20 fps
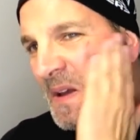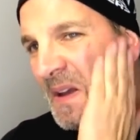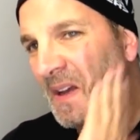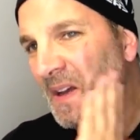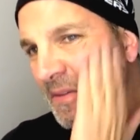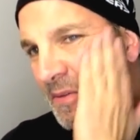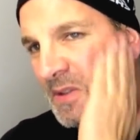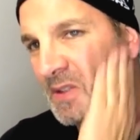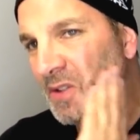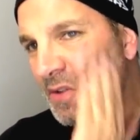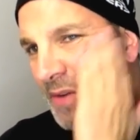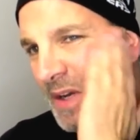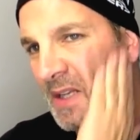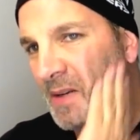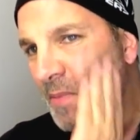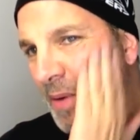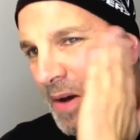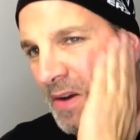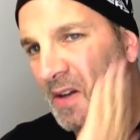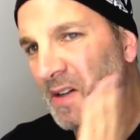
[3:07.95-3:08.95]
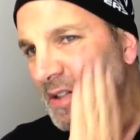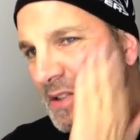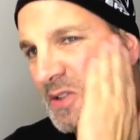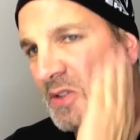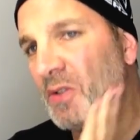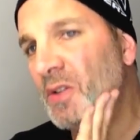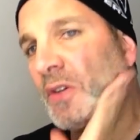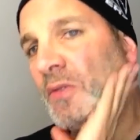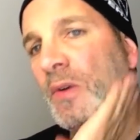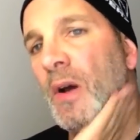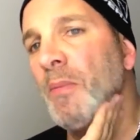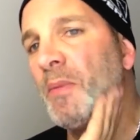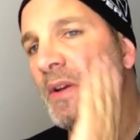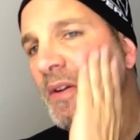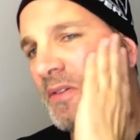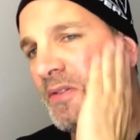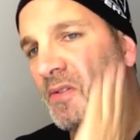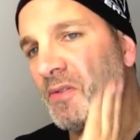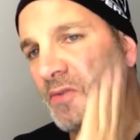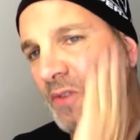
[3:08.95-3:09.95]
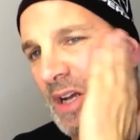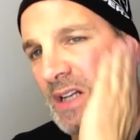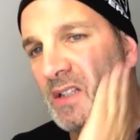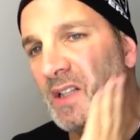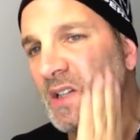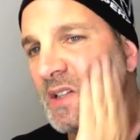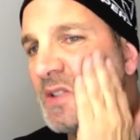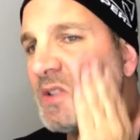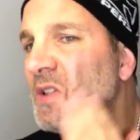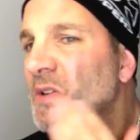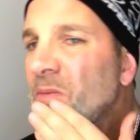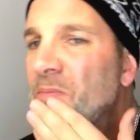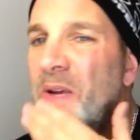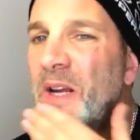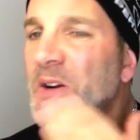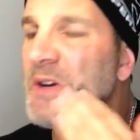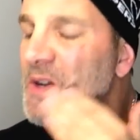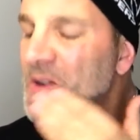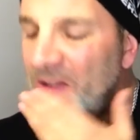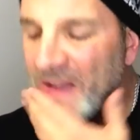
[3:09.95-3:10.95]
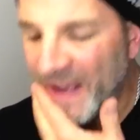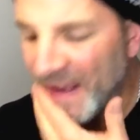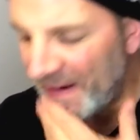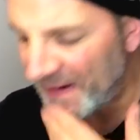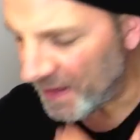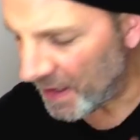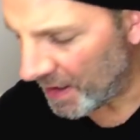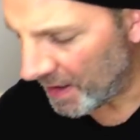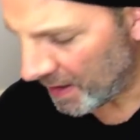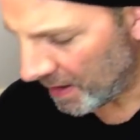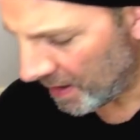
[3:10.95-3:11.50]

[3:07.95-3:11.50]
And what's great about it is you can rub it directly into your beard and